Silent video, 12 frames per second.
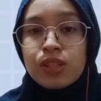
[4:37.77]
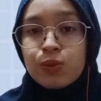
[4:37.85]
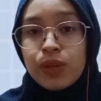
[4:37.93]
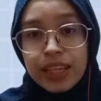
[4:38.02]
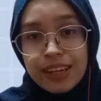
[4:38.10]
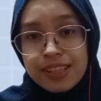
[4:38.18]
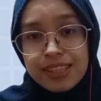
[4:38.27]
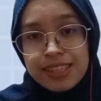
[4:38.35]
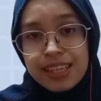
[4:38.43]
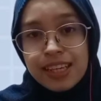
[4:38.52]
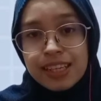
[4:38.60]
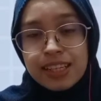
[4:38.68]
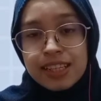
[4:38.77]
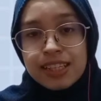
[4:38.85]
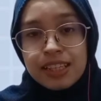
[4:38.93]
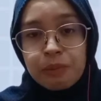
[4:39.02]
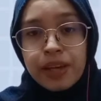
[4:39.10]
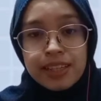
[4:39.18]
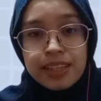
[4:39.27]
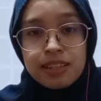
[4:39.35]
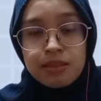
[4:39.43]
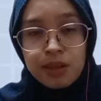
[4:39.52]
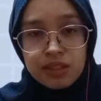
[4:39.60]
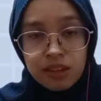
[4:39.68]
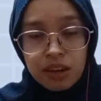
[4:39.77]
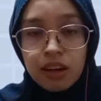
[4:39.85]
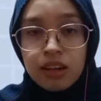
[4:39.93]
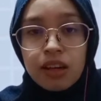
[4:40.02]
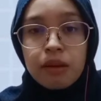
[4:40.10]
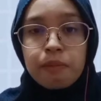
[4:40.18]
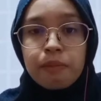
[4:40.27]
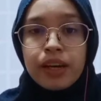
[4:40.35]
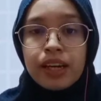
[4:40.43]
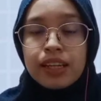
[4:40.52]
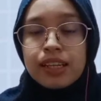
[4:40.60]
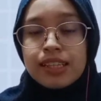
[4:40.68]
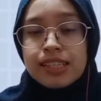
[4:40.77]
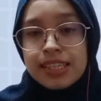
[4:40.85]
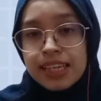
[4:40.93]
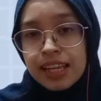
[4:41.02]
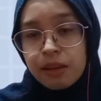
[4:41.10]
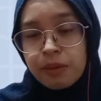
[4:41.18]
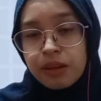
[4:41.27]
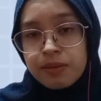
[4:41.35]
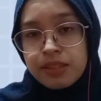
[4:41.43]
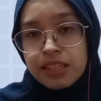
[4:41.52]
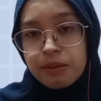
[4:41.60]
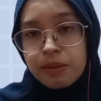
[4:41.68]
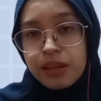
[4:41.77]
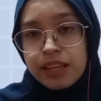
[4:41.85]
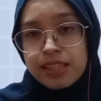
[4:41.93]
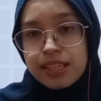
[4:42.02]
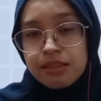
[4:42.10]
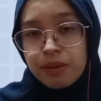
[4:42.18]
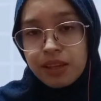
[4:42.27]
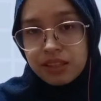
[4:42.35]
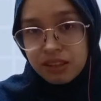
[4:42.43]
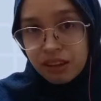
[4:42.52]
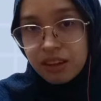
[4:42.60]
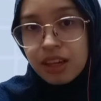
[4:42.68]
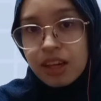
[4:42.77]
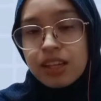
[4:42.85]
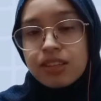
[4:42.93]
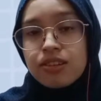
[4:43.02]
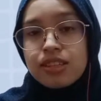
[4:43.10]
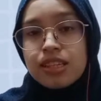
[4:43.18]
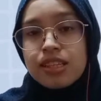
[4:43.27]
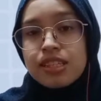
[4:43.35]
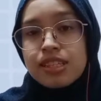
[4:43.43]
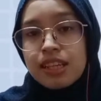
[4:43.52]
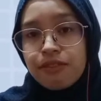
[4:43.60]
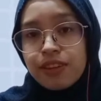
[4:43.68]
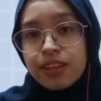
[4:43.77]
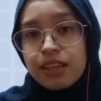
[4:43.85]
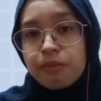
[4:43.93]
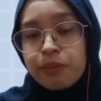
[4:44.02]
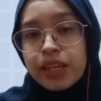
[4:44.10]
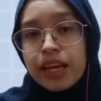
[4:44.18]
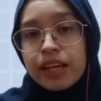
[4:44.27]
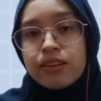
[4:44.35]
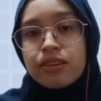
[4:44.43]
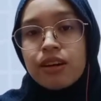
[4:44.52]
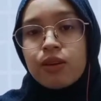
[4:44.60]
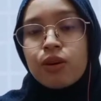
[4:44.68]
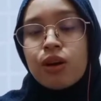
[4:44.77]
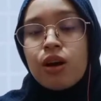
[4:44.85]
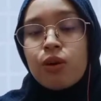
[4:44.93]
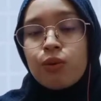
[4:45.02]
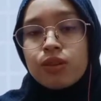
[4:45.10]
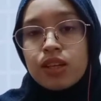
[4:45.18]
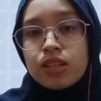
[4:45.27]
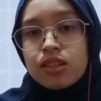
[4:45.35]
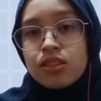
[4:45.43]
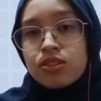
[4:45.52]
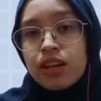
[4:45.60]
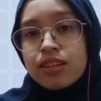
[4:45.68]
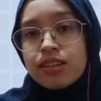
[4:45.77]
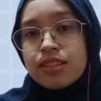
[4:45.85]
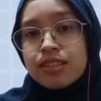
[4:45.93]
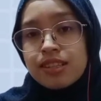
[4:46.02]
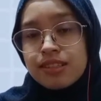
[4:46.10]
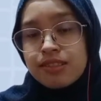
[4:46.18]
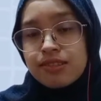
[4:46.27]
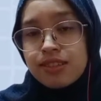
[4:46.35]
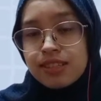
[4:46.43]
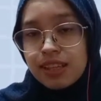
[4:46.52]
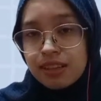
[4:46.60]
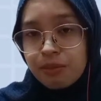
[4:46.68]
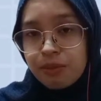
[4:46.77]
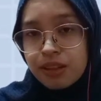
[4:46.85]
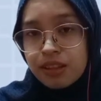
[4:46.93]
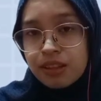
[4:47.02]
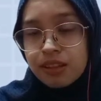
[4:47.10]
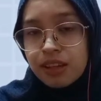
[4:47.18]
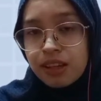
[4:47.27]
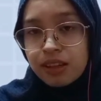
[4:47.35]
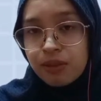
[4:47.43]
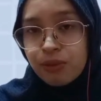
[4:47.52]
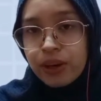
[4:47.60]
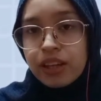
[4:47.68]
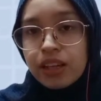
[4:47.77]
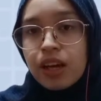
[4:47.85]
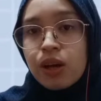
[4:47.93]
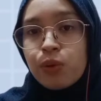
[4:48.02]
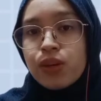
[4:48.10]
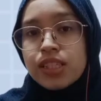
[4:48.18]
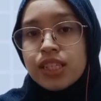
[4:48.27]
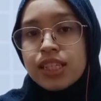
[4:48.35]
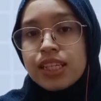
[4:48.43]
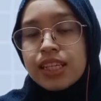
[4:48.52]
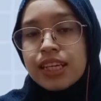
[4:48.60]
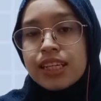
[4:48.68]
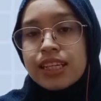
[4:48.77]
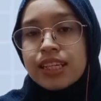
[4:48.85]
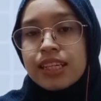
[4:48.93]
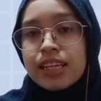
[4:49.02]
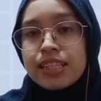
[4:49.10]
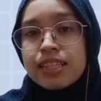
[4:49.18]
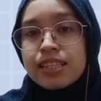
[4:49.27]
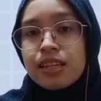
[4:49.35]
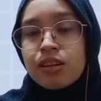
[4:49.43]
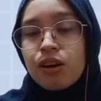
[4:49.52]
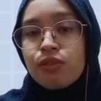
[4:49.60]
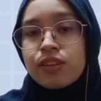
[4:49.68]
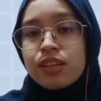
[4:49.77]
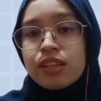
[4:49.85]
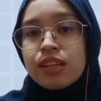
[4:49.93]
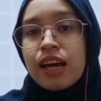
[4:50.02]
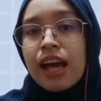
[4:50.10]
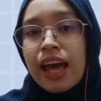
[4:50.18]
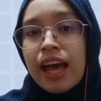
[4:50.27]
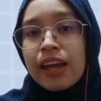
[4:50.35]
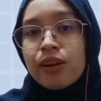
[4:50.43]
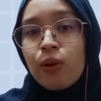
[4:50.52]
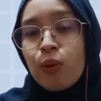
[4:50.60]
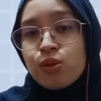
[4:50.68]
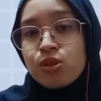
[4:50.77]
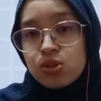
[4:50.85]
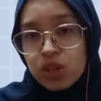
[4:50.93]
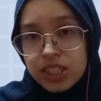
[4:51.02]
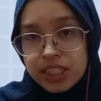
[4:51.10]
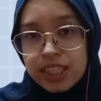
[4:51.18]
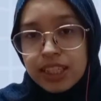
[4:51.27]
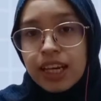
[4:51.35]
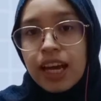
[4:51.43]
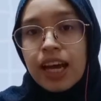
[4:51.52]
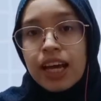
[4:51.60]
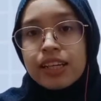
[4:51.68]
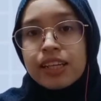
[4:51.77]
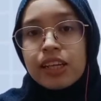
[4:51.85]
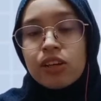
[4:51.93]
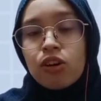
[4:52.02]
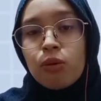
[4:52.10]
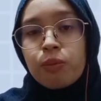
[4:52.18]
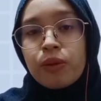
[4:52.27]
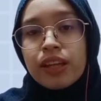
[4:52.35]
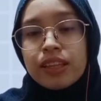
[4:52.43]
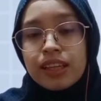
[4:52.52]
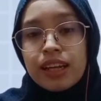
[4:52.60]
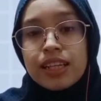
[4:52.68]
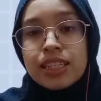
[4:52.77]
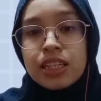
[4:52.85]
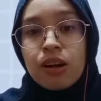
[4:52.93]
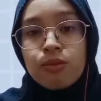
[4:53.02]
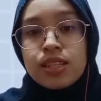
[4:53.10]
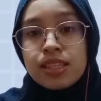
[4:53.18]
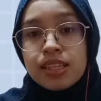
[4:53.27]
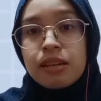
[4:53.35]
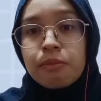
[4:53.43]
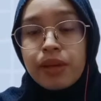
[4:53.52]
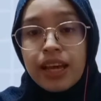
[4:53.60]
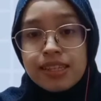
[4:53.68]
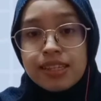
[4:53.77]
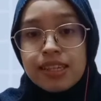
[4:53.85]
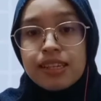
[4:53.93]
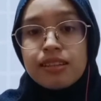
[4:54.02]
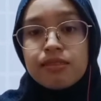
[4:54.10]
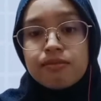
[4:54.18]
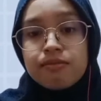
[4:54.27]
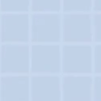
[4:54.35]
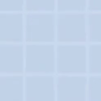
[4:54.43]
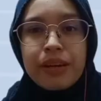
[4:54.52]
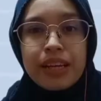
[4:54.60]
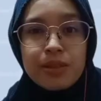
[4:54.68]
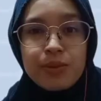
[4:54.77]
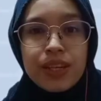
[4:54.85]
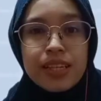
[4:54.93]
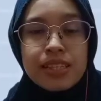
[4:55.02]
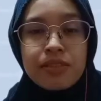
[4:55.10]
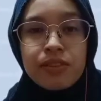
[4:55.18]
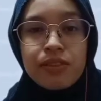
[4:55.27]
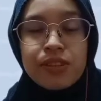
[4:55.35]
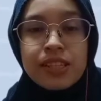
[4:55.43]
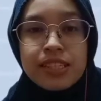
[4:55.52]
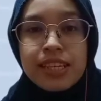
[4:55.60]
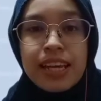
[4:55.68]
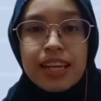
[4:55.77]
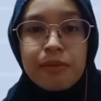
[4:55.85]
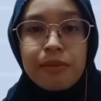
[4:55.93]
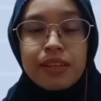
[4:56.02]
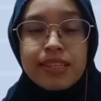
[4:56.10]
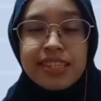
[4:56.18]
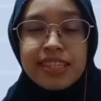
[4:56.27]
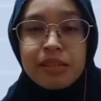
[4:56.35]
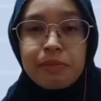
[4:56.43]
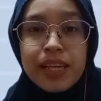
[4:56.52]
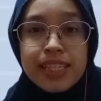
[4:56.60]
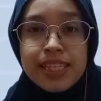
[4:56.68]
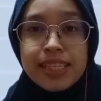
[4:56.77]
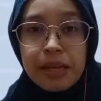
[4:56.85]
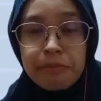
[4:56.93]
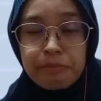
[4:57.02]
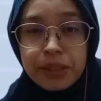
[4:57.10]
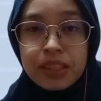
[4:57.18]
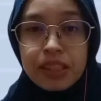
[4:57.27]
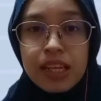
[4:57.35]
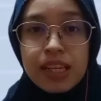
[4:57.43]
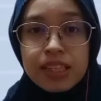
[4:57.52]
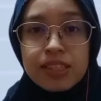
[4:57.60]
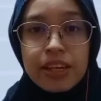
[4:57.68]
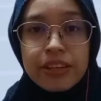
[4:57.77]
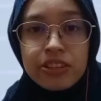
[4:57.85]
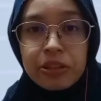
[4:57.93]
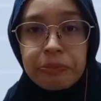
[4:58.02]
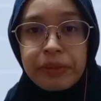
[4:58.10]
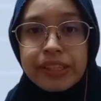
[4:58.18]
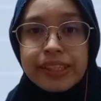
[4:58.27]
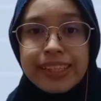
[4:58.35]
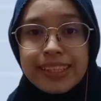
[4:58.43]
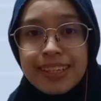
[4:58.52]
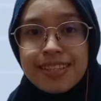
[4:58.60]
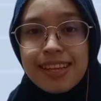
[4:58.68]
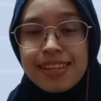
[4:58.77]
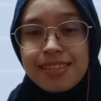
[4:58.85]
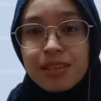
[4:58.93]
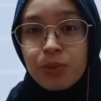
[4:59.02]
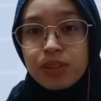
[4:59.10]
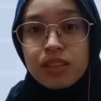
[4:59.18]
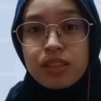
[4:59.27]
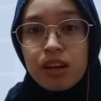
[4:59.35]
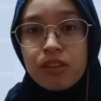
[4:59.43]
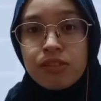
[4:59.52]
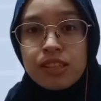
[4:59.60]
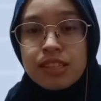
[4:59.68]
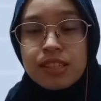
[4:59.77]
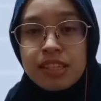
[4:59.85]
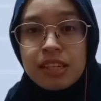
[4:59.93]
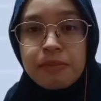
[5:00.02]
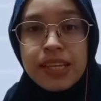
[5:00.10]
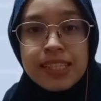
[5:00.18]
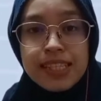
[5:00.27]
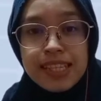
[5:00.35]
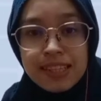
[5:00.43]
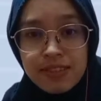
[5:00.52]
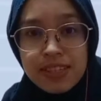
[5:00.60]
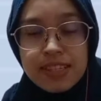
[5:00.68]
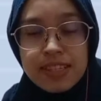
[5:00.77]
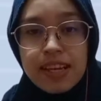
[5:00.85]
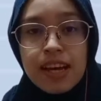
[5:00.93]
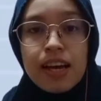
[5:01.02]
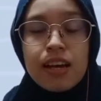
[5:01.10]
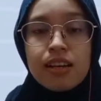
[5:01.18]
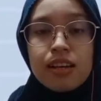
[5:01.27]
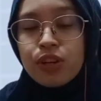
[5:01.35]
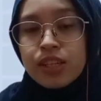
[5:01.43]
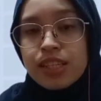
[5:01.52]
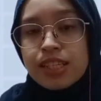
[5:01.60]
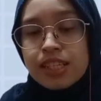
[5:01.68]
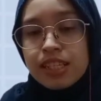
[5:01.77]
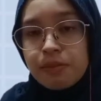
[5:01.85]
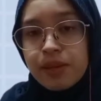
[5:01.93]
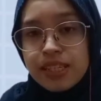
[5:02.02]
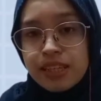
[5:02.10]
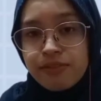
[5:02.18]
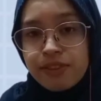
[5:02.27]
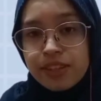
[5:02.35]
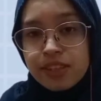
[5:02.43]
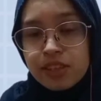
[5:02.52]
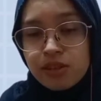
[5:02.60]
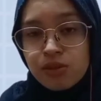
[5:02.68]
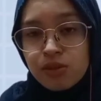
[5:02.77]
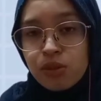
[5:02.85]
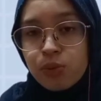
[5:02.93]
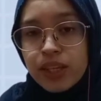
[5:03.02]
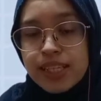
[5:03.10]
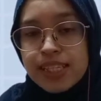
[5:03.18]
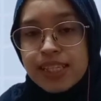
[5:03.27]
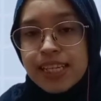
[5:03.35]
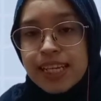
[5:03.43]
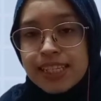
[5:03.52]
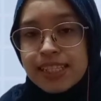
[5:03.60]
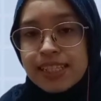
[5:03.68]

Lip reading: which we cannot see in the cinnamic acid spectra, but in the zinc aluminum cinnamic acid spectra, there's a significant peak at around 1363 cm-1, which indicate the existence of the NO stretching and the incomplete intercalation of the cinnamic acid. But as we can see from the zinc aluminum cinnamic acid sample, the nitrate peak decreased as the quantity of the cinnamic acid increased. For the cinnamic acid functional group, we can see the